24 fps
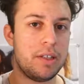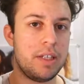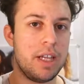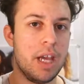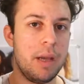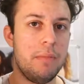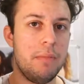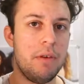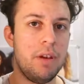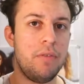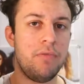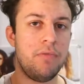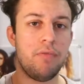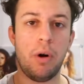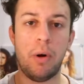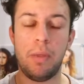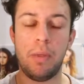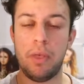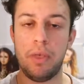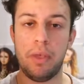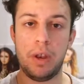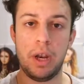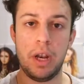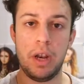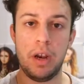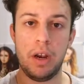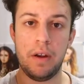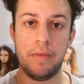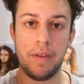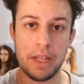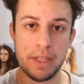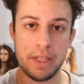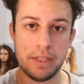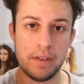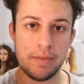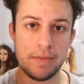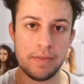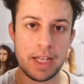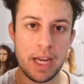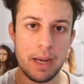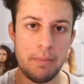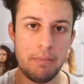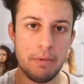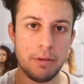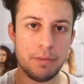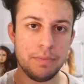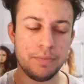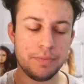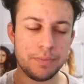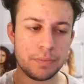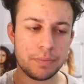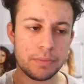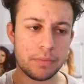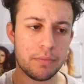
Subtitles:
statement rather than an offensive statement.